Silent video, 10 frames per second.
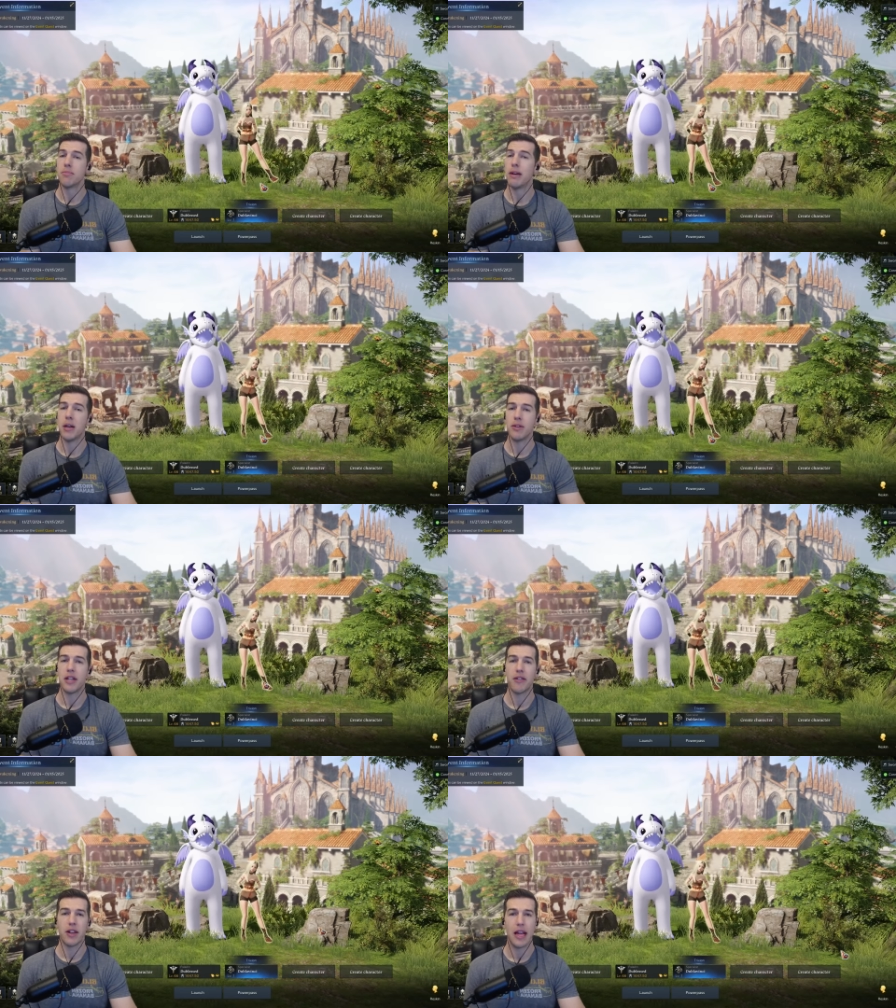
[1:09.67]
pick
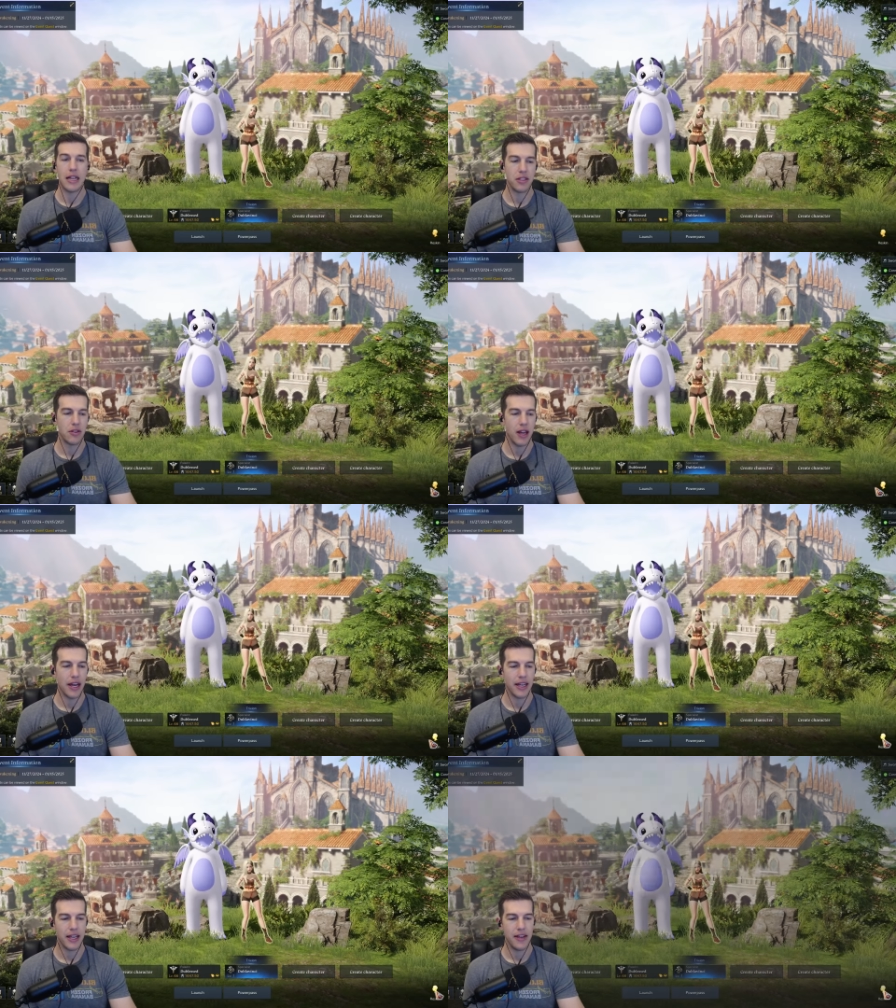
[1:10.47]
whichever class you'd
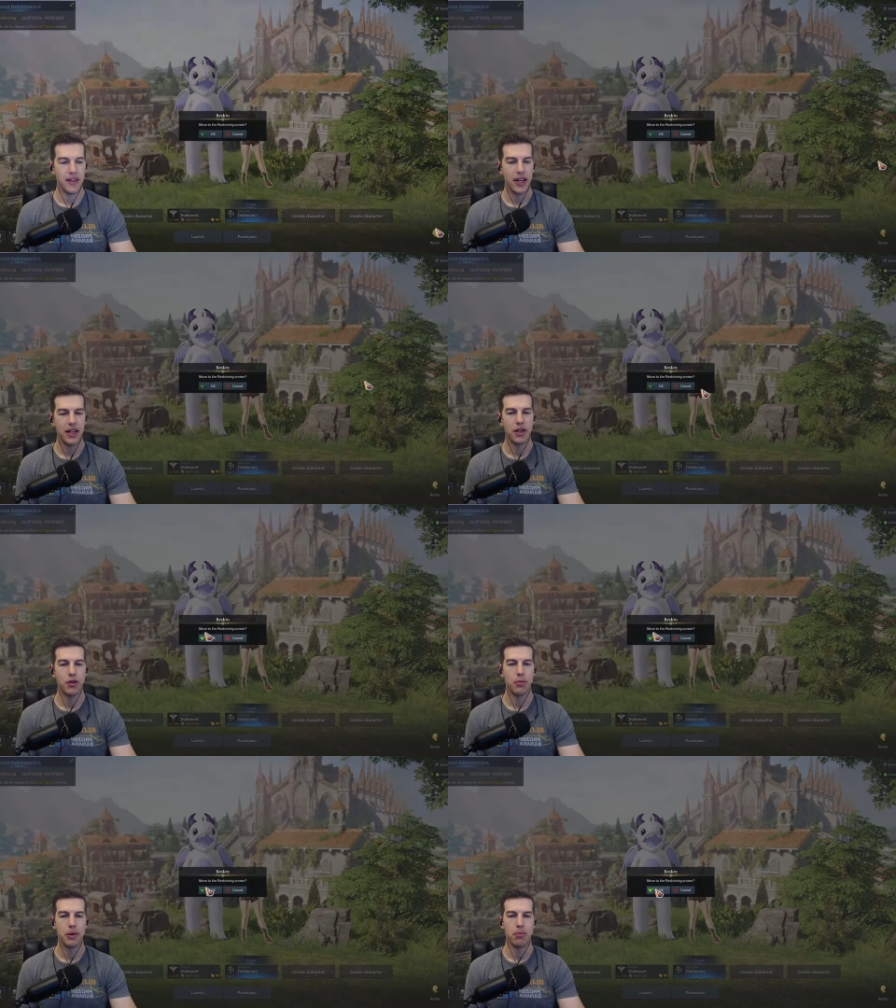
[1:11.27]
like, and then
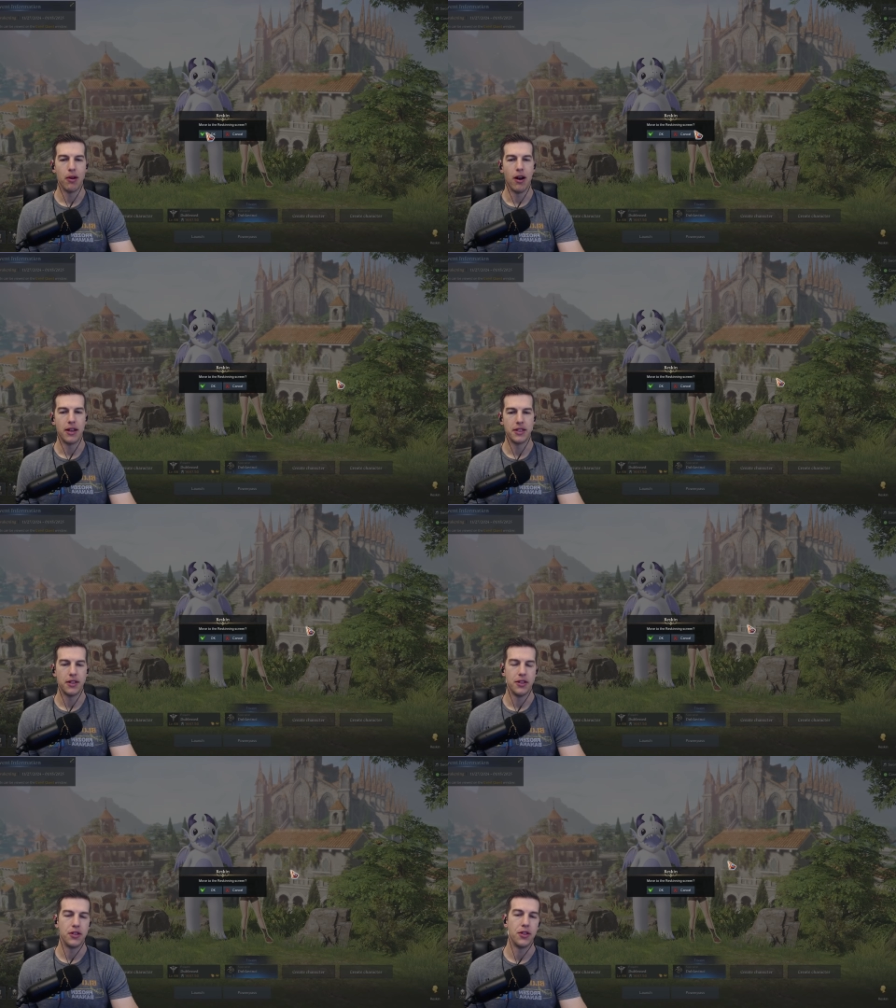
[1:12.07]
you'll be brought
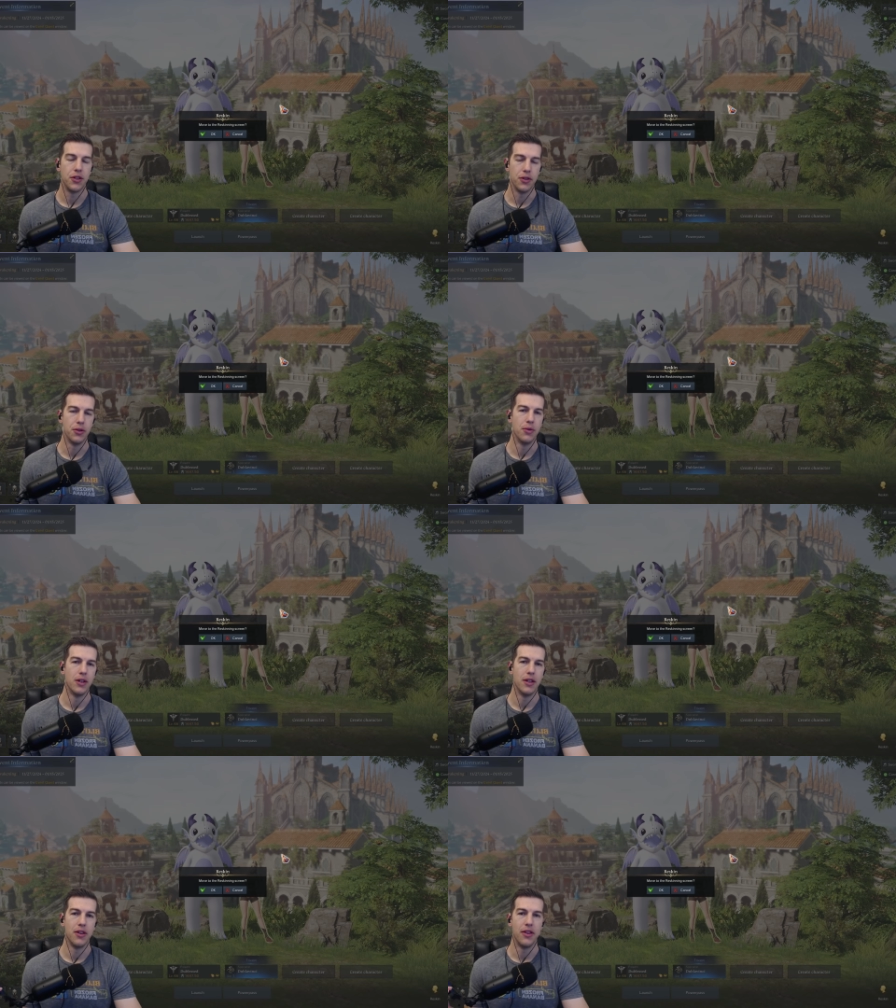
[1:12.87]
to
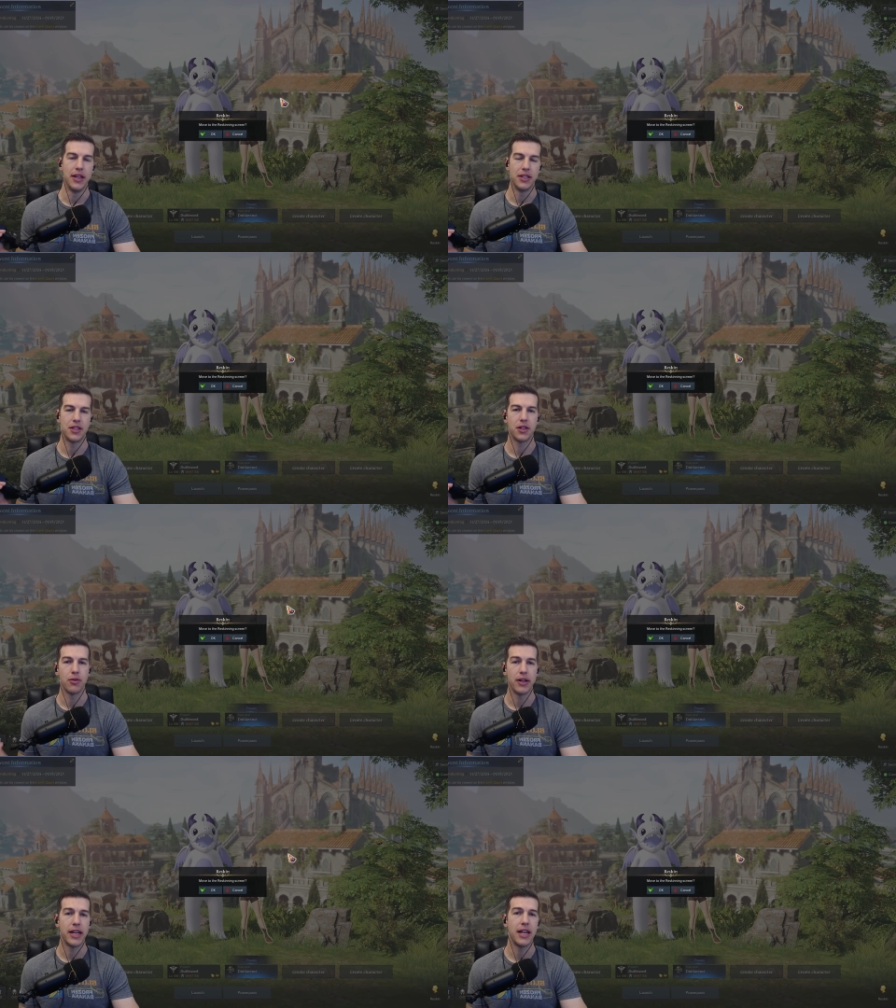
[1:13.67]
this
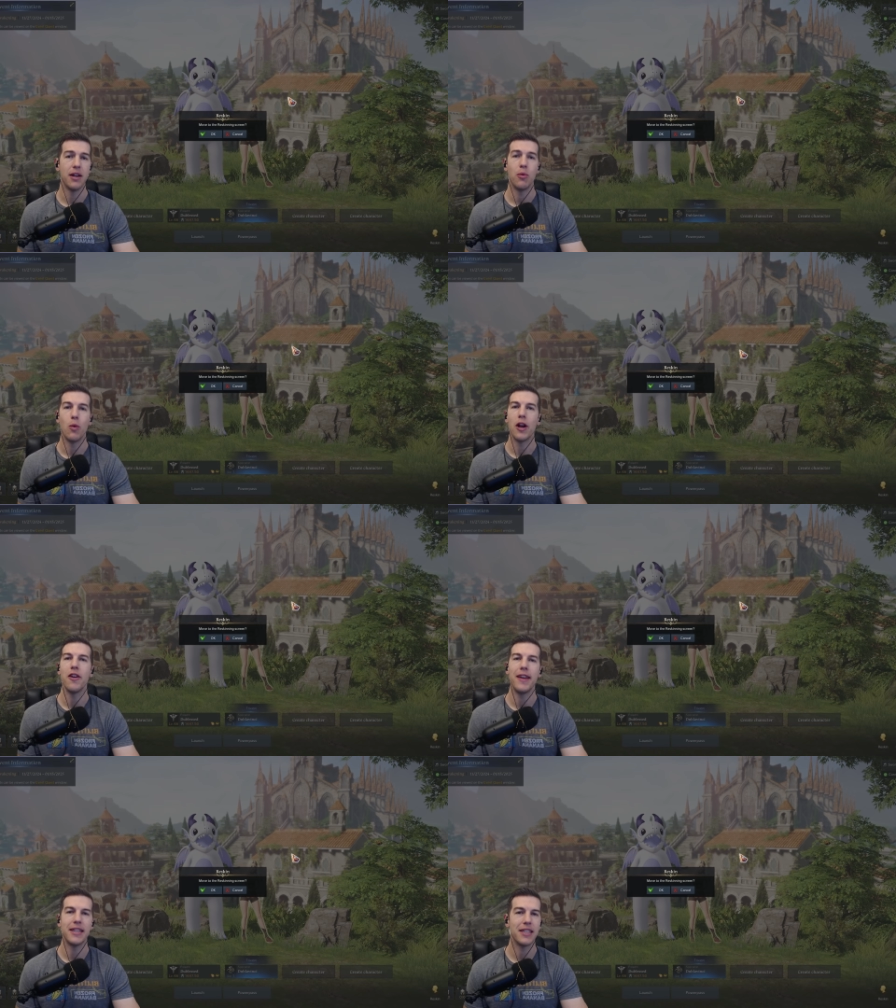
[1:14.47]
screen where
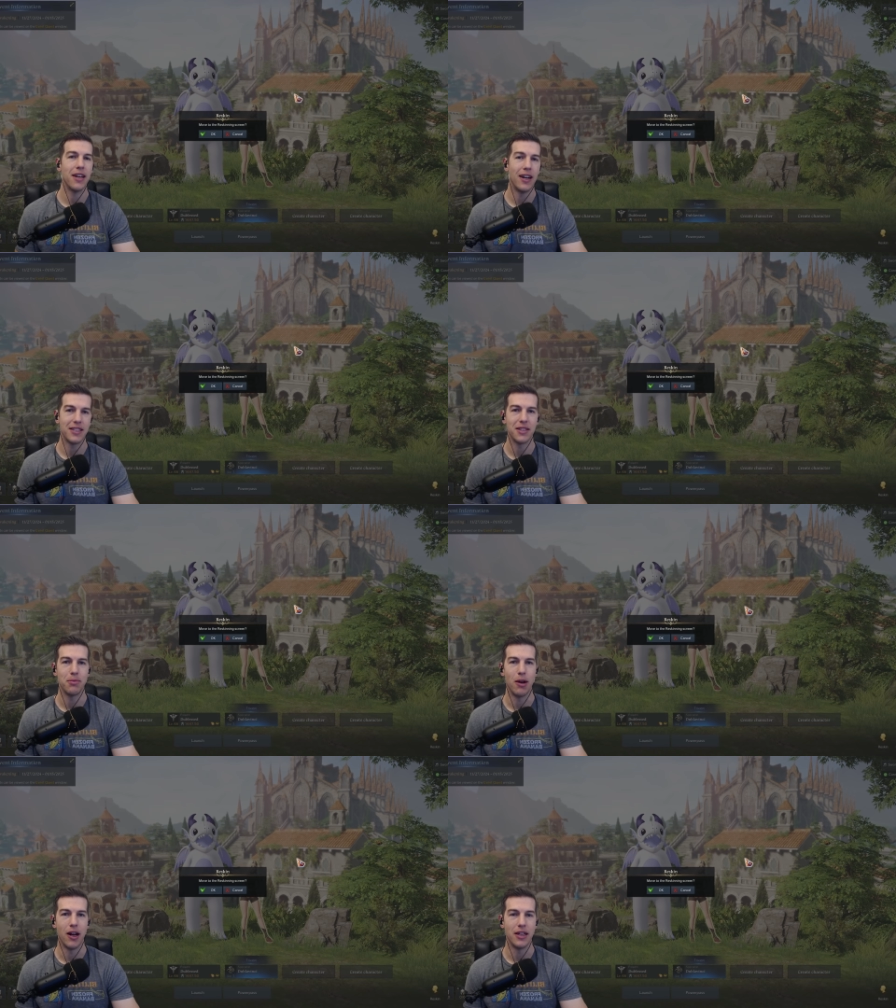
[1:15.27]
you get to
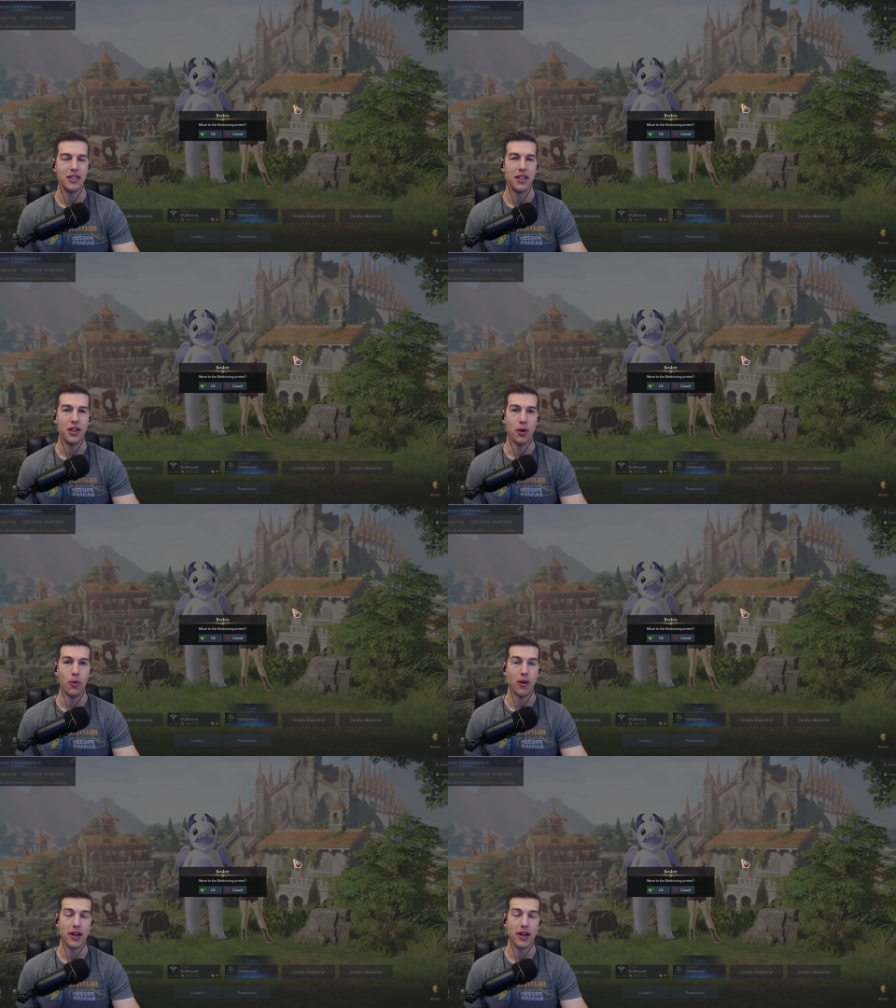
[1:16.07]
customize your